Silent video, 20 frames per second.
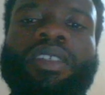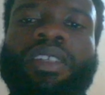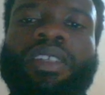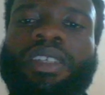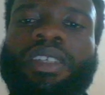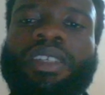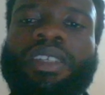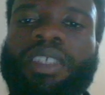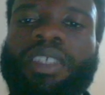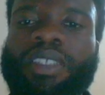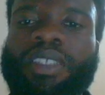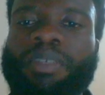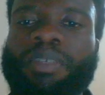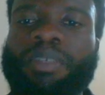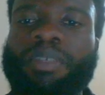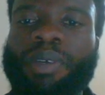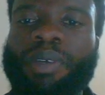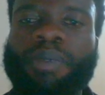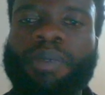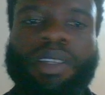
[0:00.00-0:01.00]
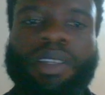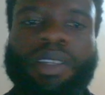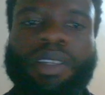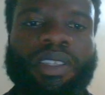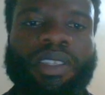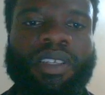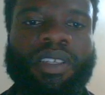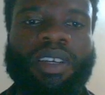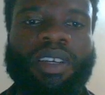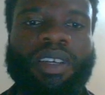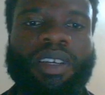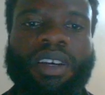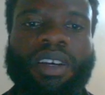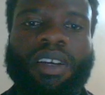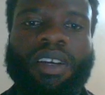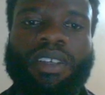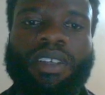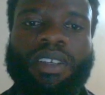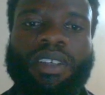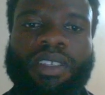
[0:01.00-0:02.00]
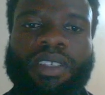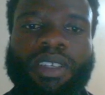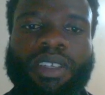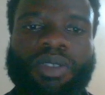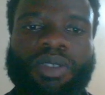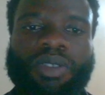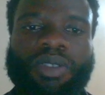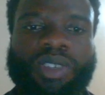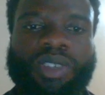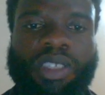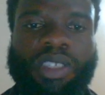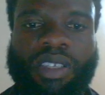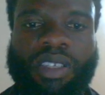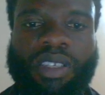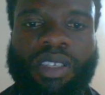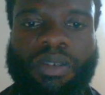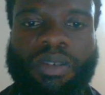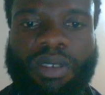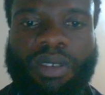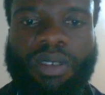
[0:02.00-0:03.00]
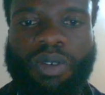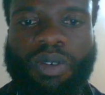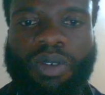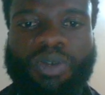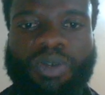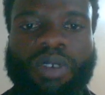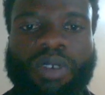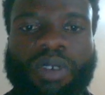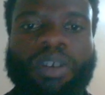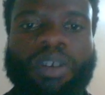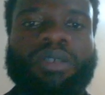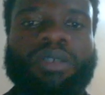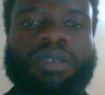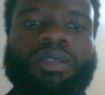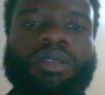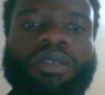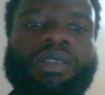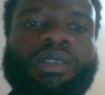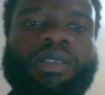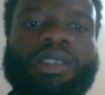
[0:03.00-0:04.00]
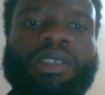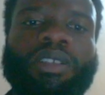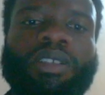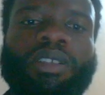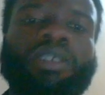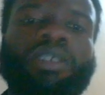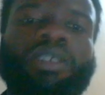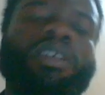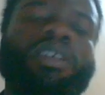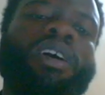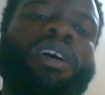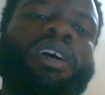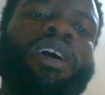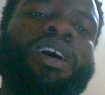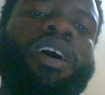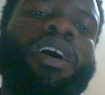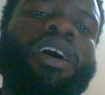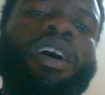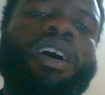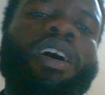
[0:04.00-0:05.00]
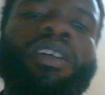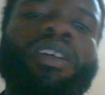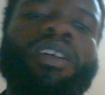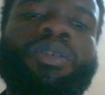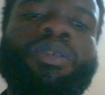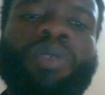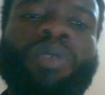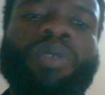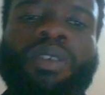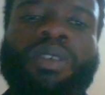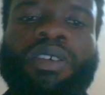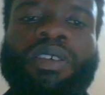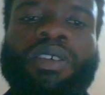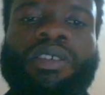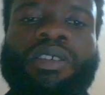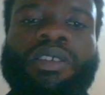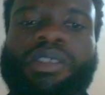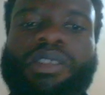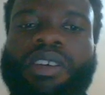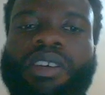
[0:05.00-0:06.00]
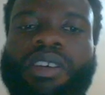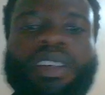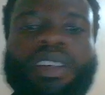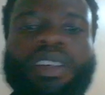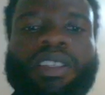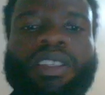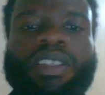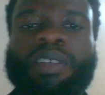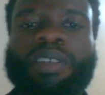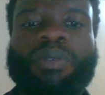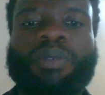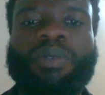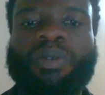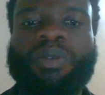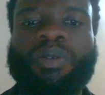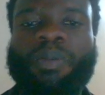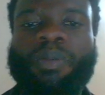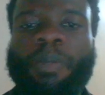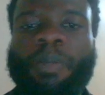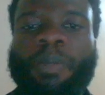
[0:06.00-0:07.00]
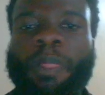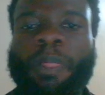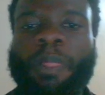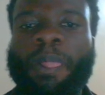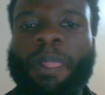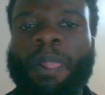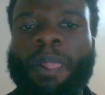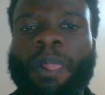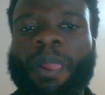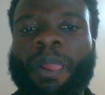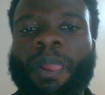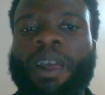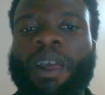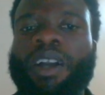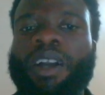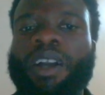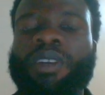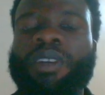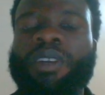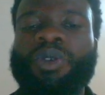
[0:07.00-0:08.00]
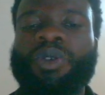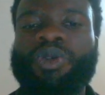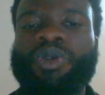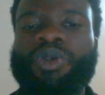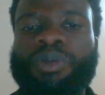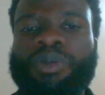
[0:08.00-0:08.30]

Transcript: each payment is associated with only one student, as well as exam can also